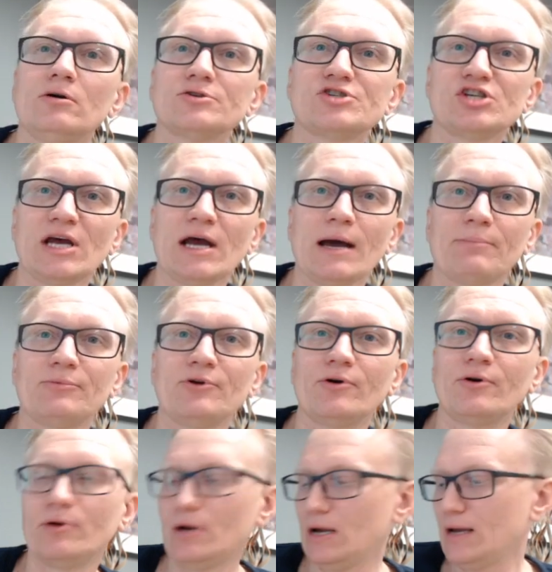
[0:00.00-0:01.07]

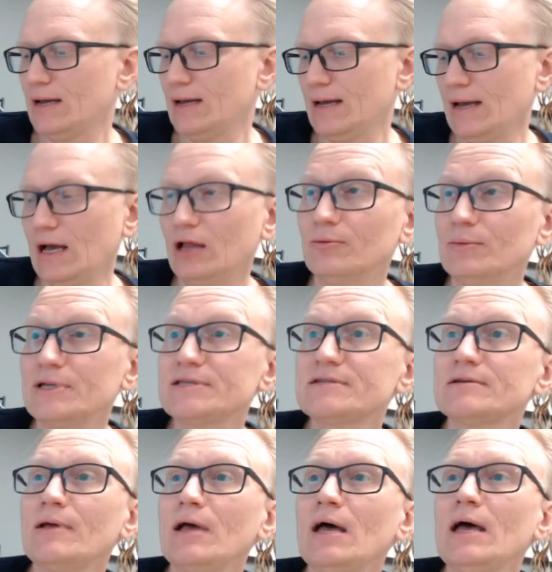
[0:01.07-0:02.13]
chapter elements.
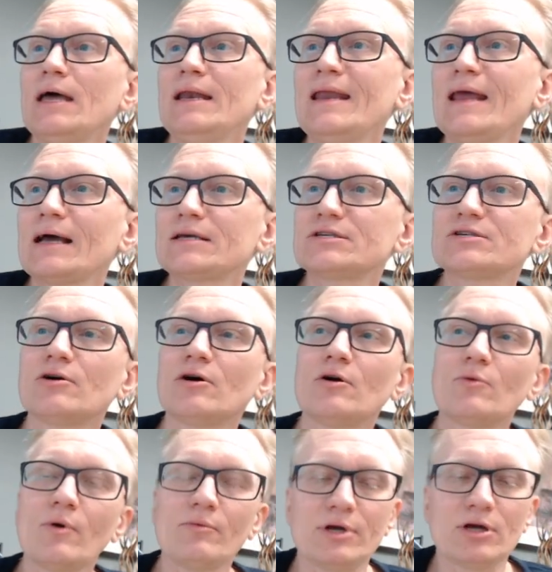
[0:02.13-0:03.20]
Next are
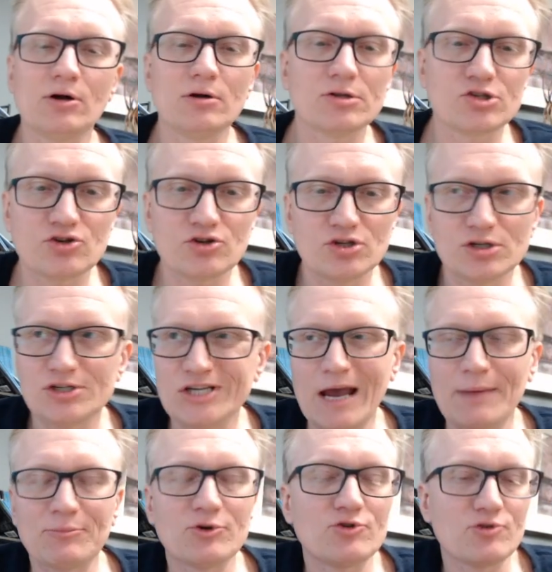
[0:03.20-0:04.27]
what we call
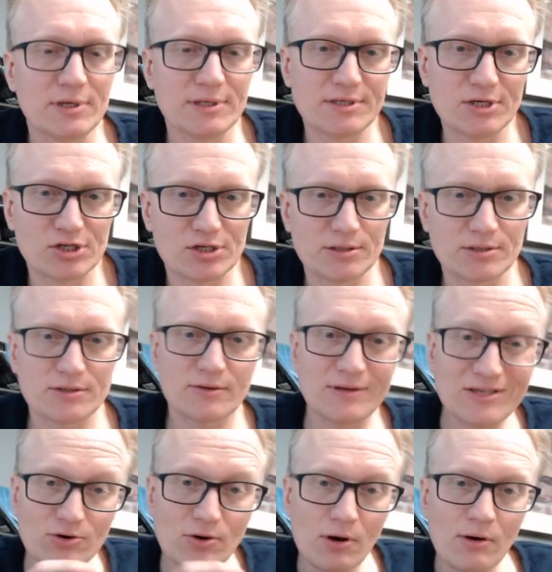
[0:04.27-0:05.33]
chapter transitions. So
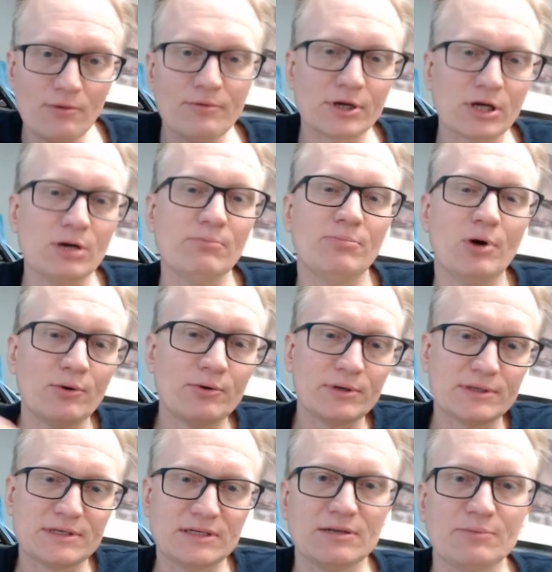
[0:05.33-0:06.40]
these are all the
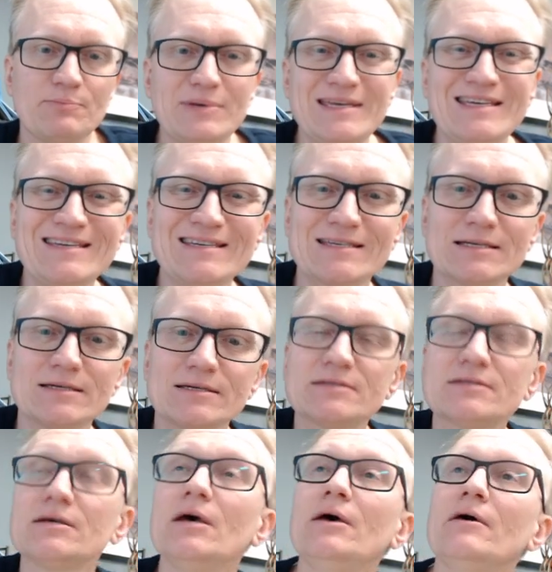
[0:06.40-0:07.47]
components and the pieces
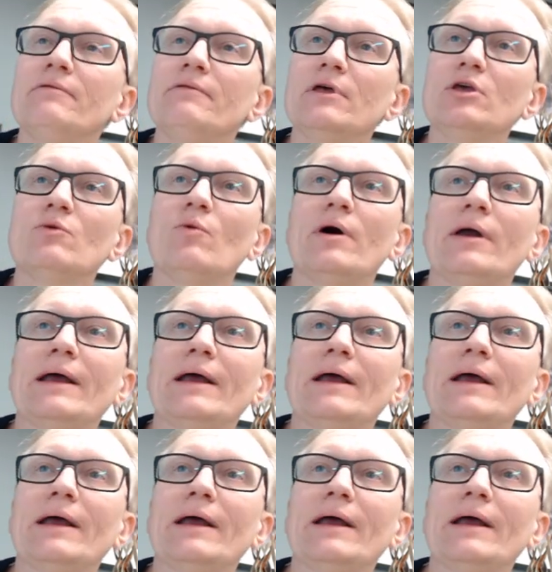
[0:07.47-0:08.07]
that you want to